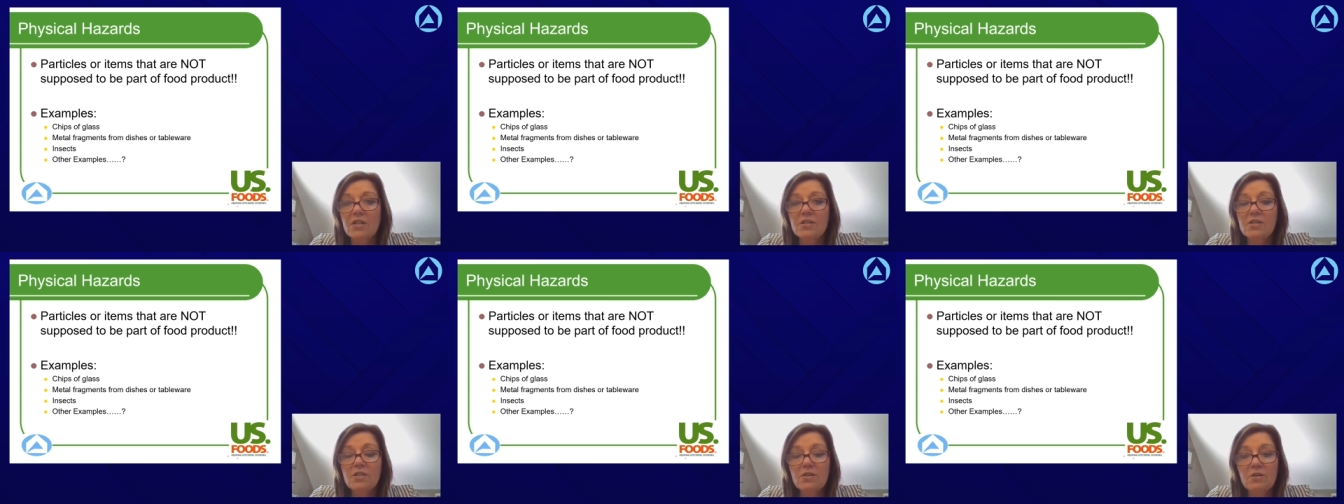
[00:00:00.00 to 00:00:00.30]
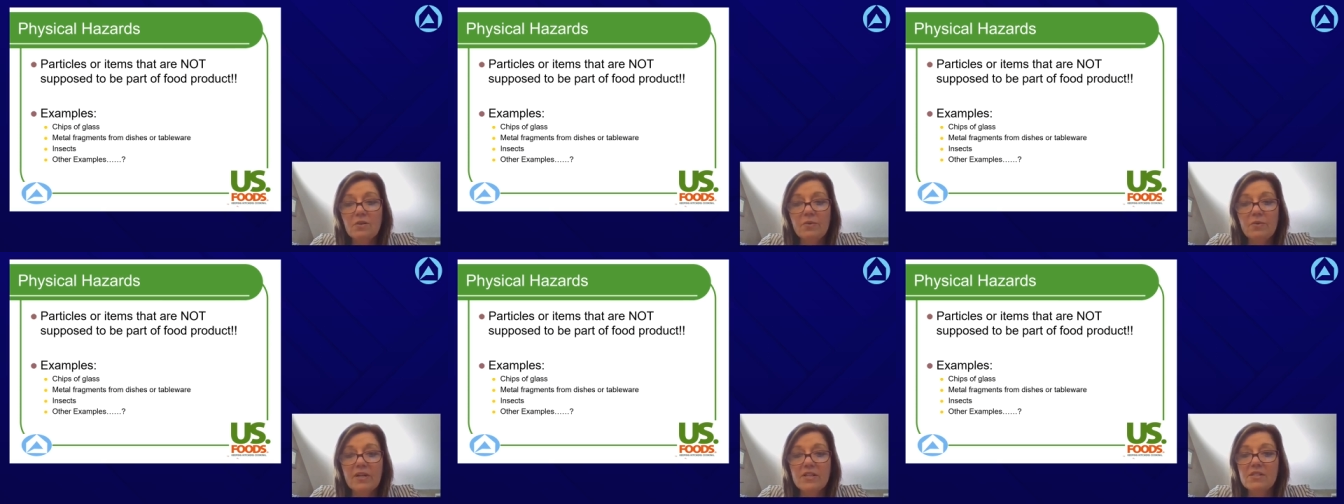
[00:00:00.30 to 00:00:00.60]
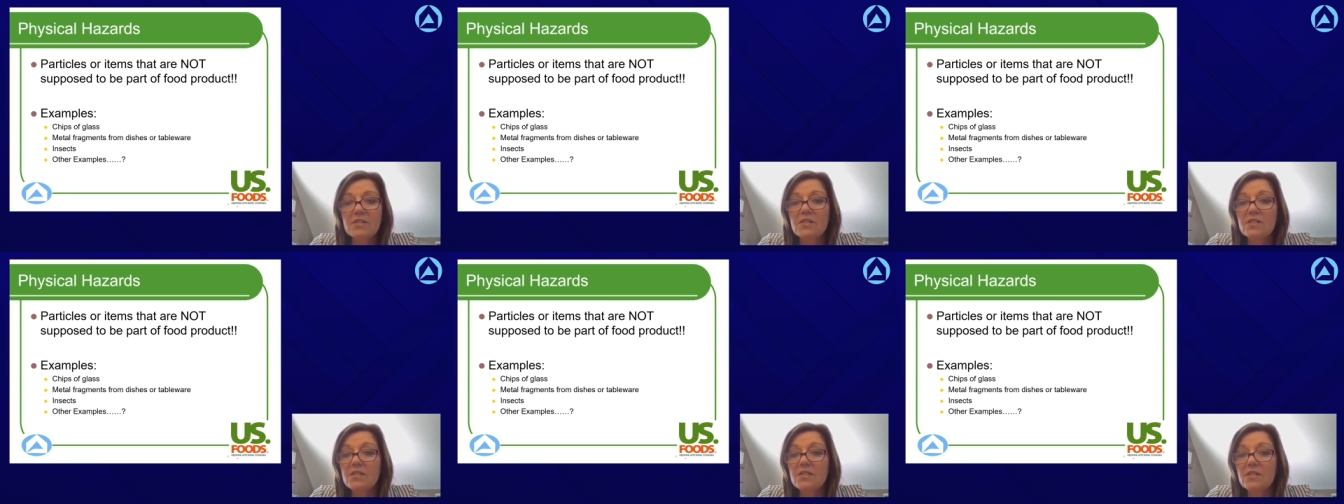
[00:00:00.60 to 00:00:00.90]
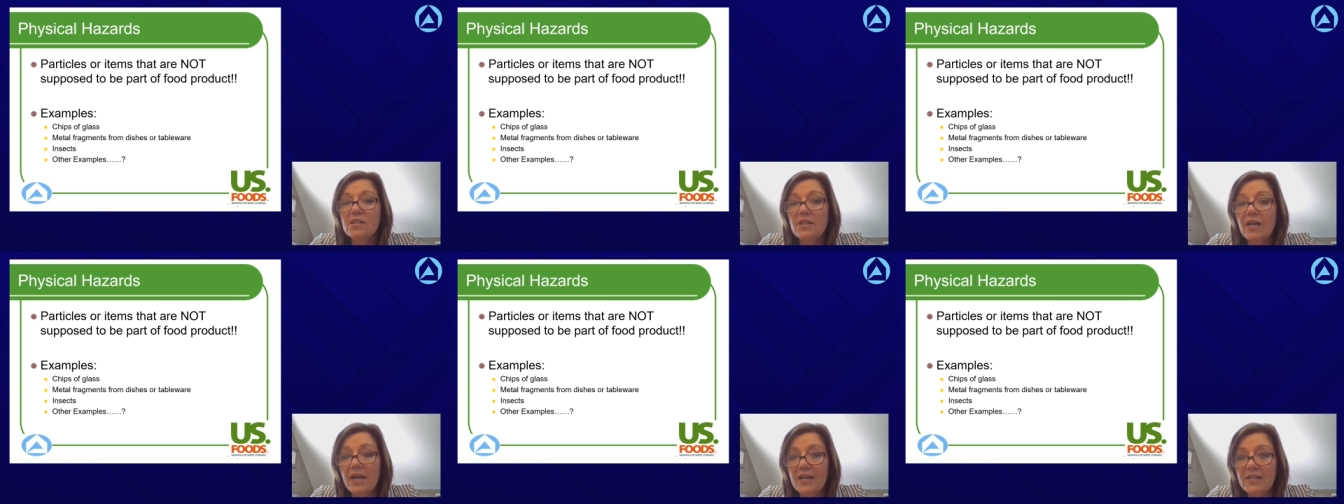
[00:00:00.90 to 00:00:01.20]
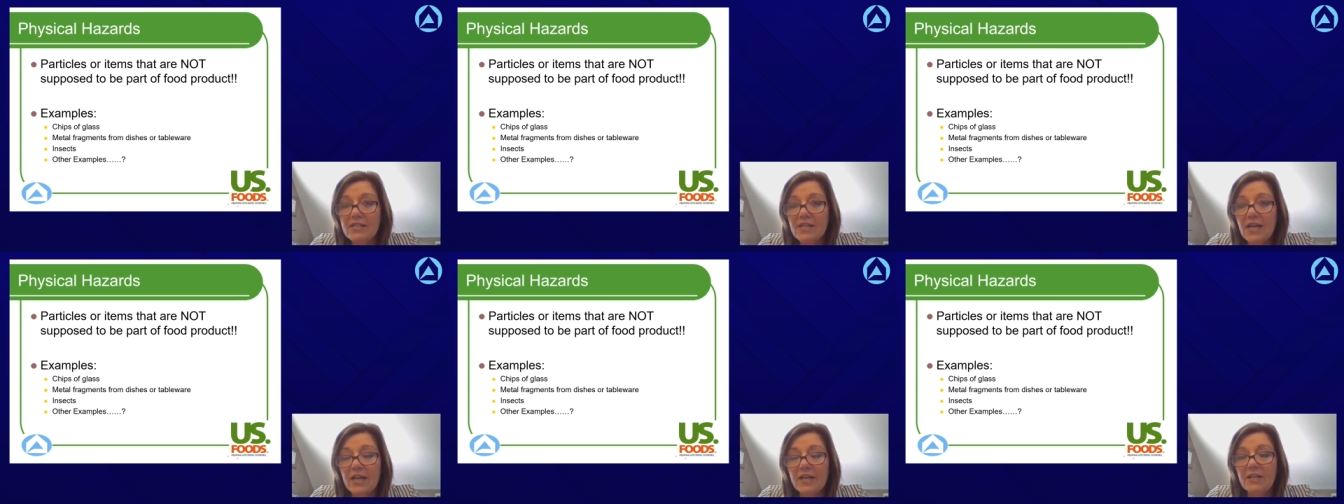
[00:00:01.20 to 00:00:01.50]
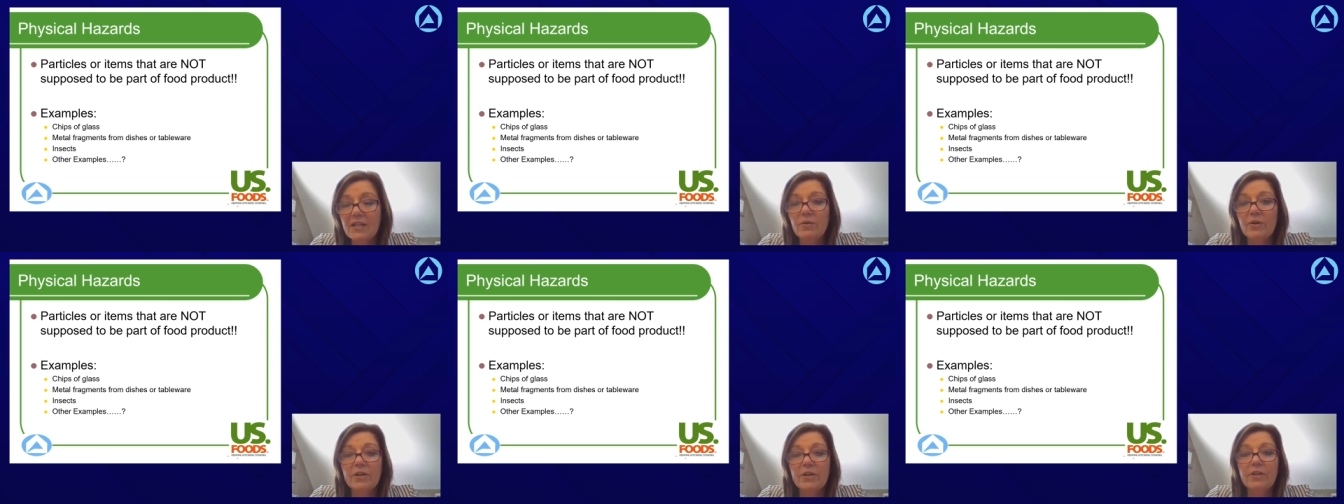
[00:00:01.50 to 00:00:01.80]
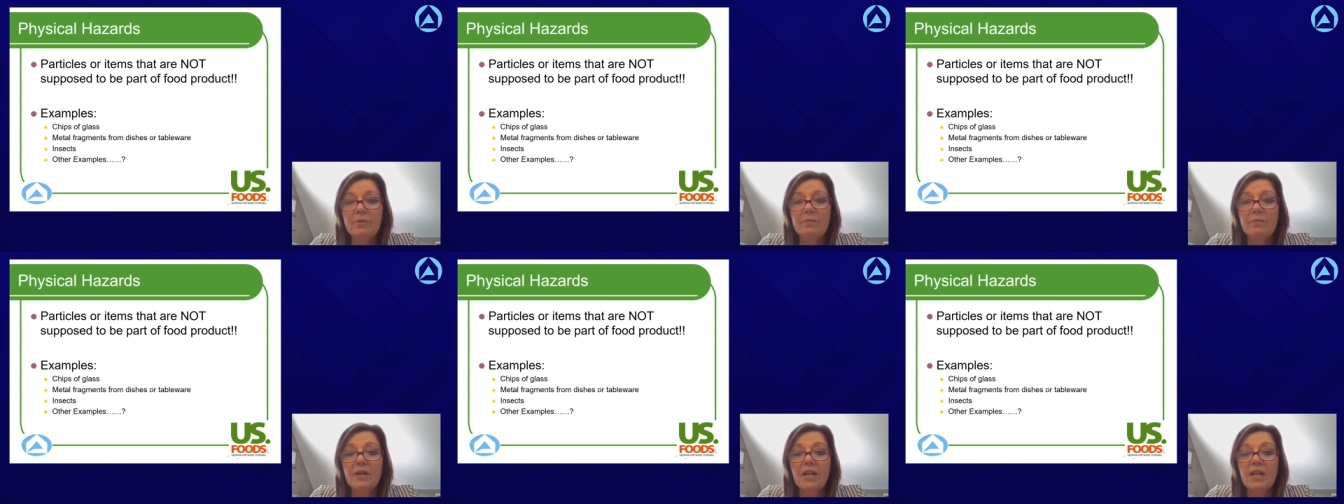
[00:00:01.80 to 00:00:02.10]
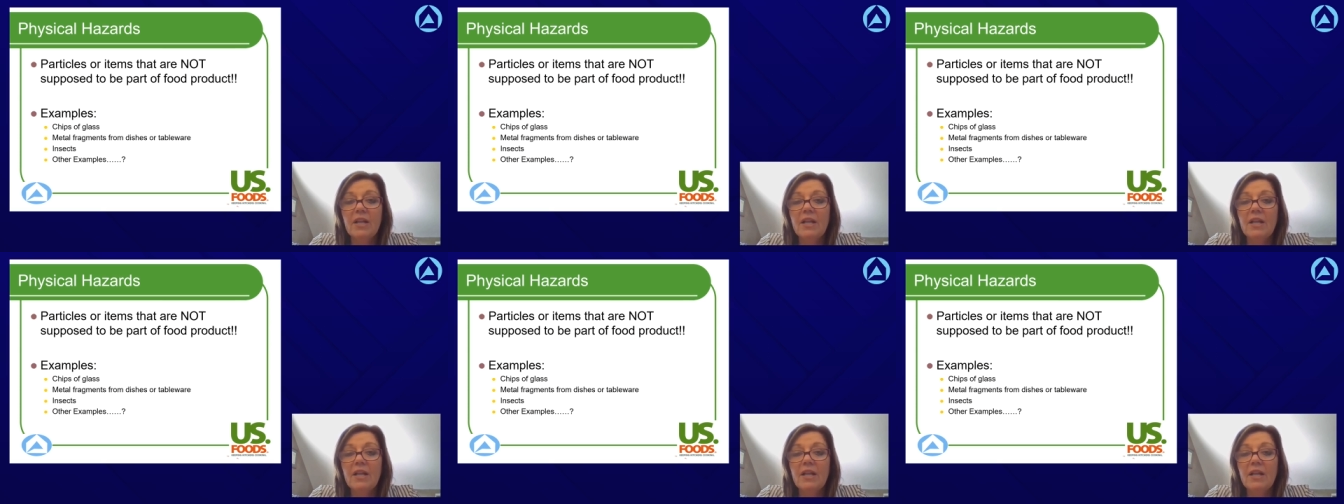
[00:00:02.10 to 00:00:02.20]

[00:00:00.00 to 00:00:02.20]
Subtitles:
to the residents in that dining room.